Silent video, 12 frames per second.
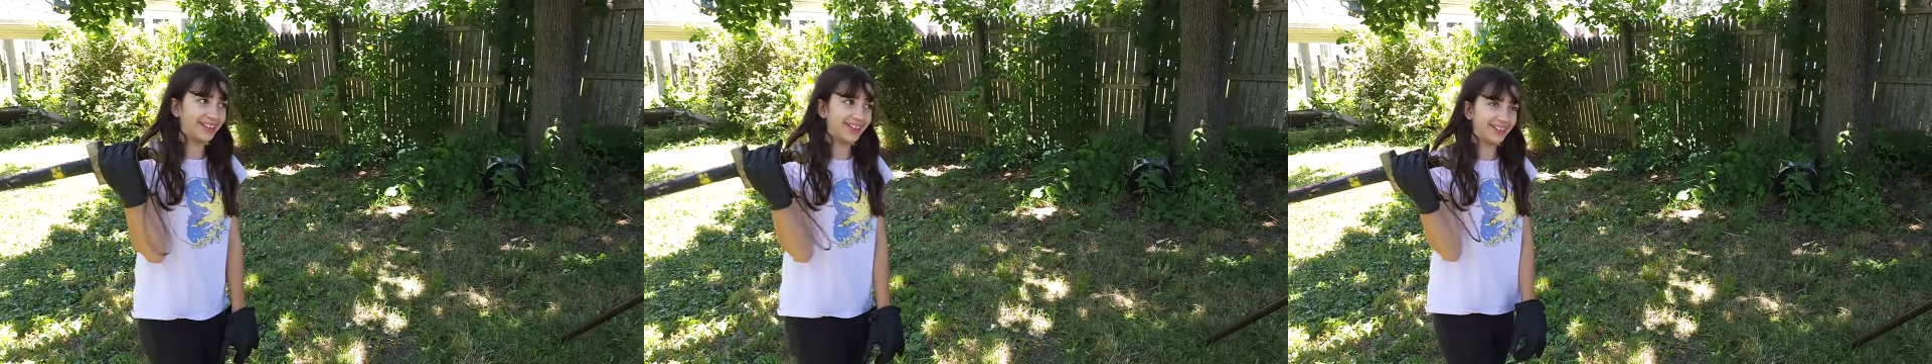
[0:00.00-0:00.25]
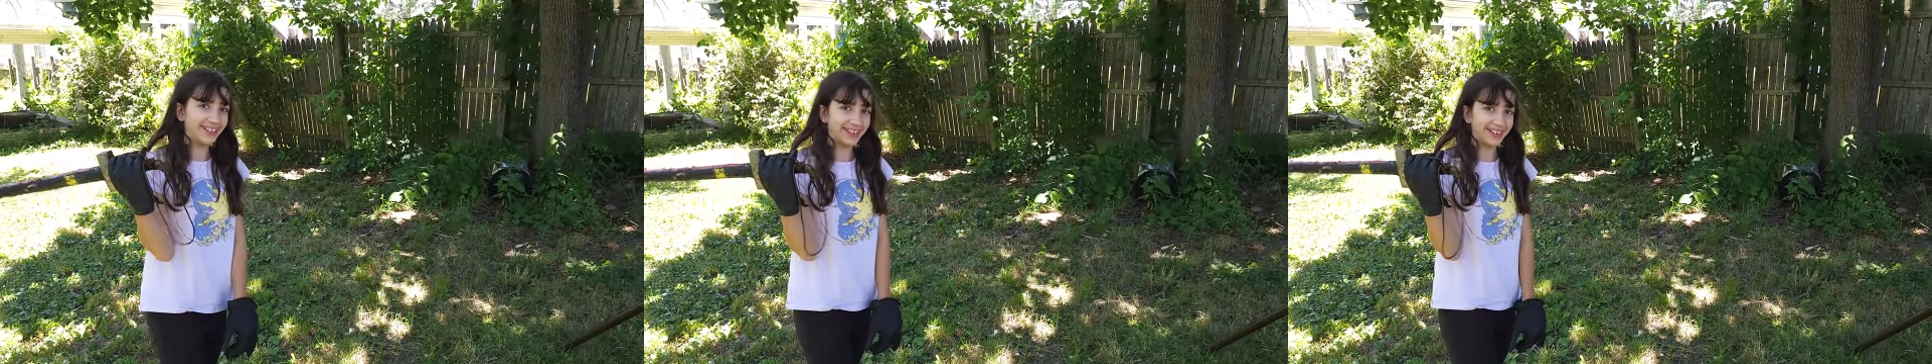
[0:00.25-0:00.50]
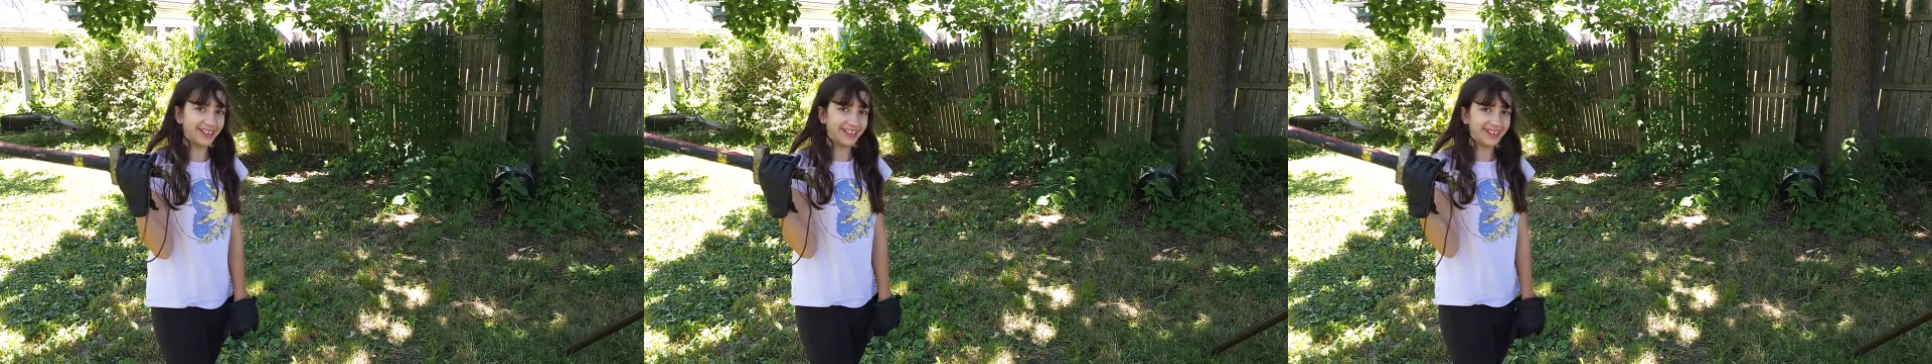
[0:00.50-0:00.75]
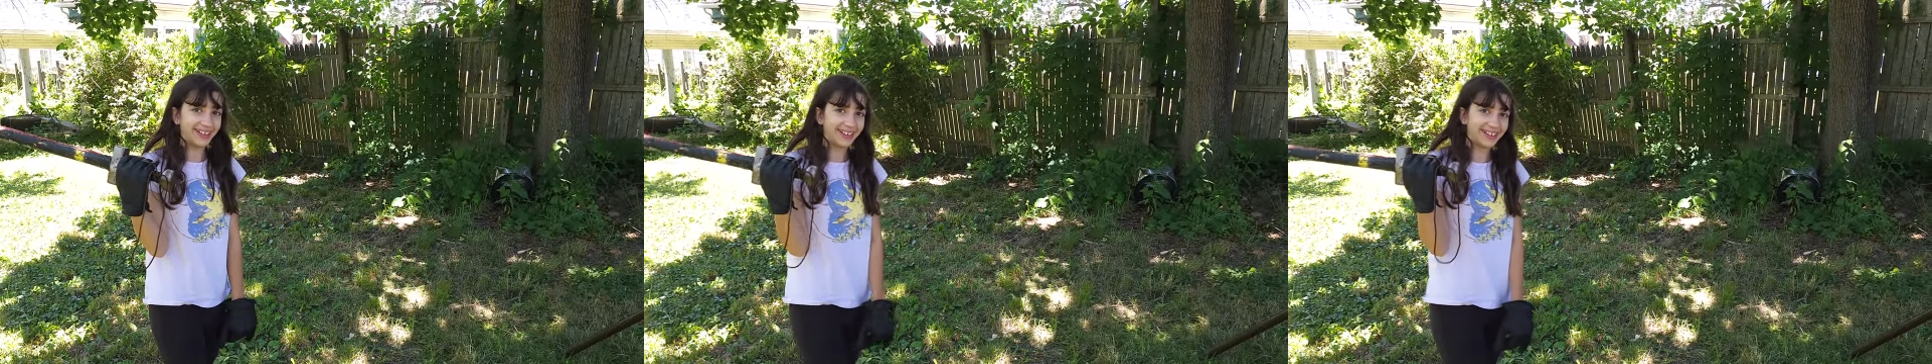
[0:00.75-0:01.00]
Now
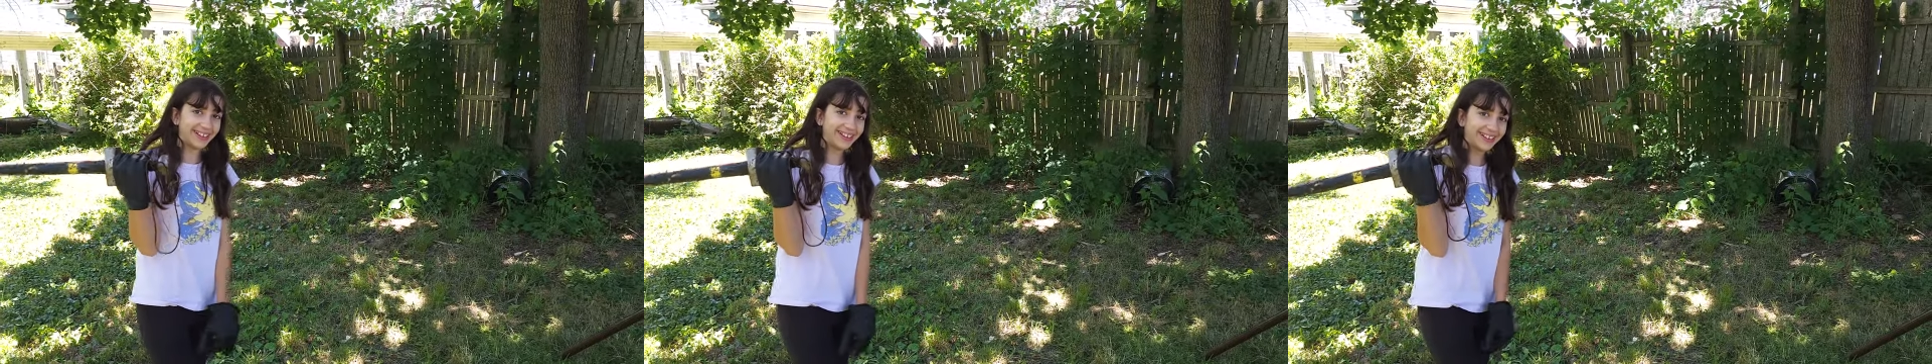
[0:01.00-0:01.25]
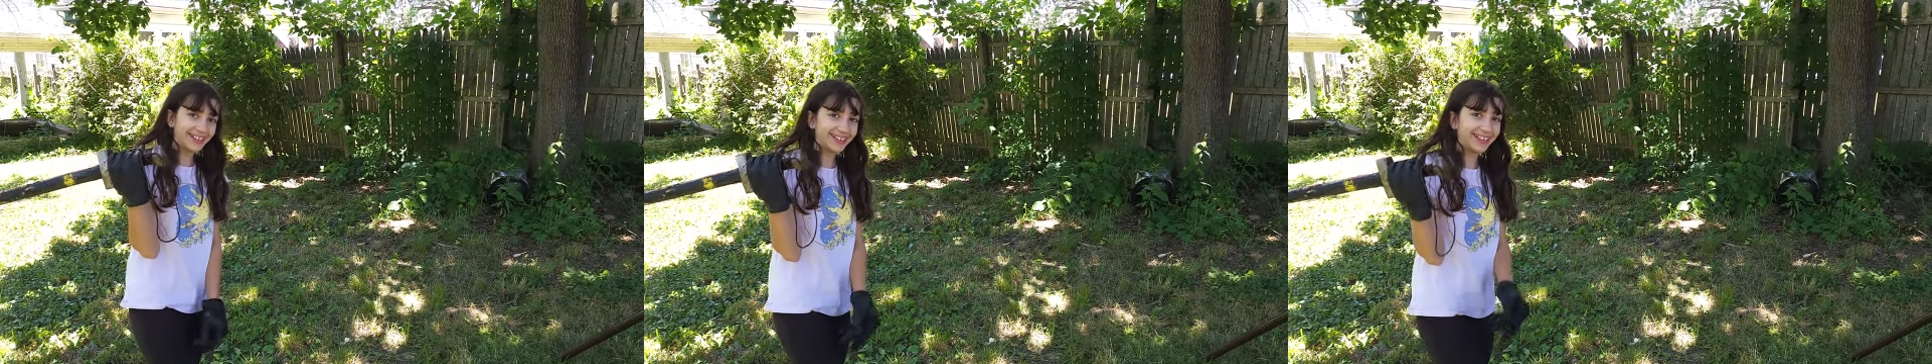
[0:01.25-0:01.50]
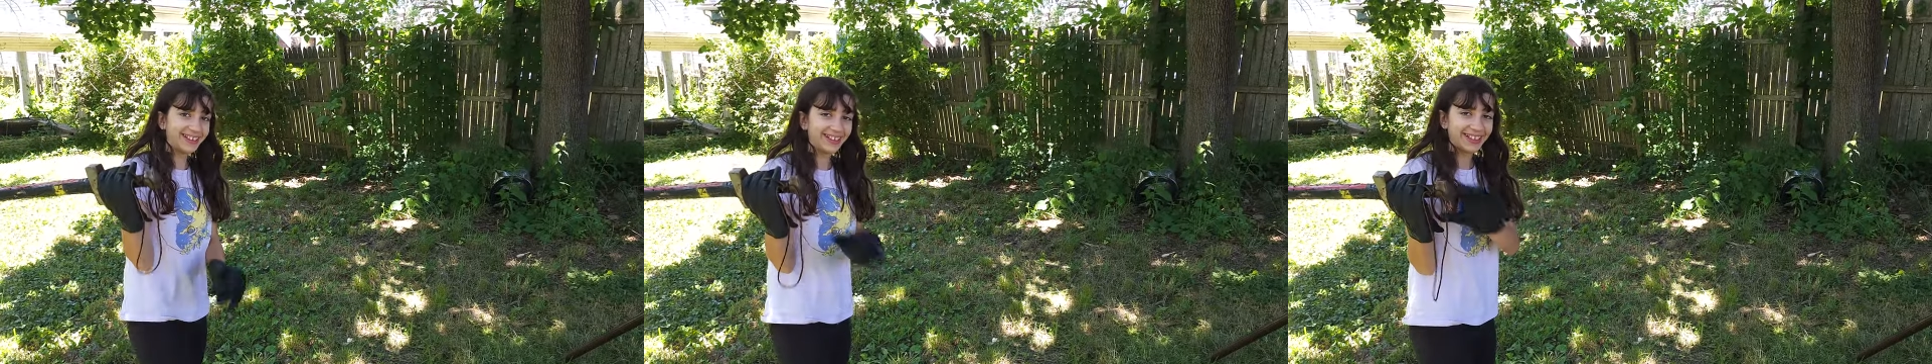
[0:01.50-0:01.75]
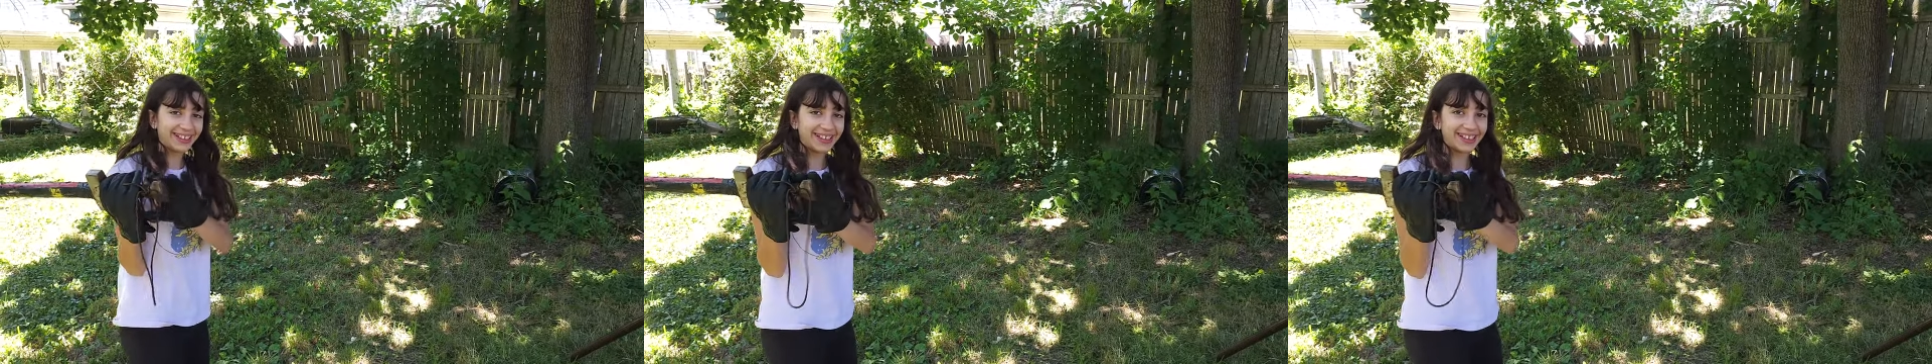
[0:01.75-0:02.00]
the children's rattan